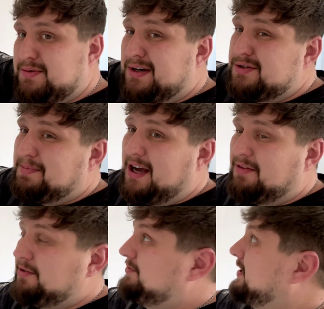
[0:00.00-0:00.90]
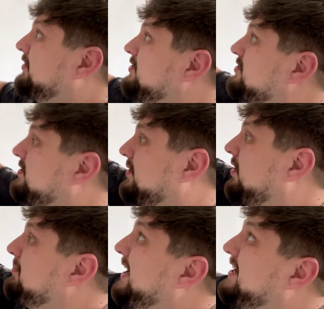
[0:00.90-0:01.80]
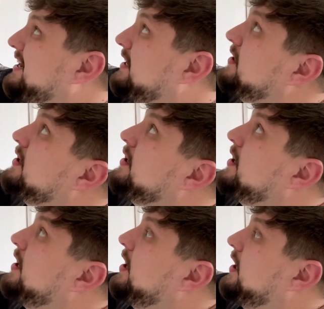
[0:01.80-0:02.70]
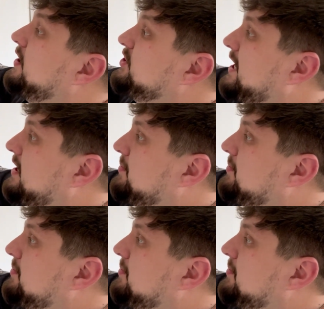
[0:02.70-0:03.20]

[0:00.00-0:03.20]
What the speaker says: When I was a bathroom fitter, I used to do a lot of panelling, shaker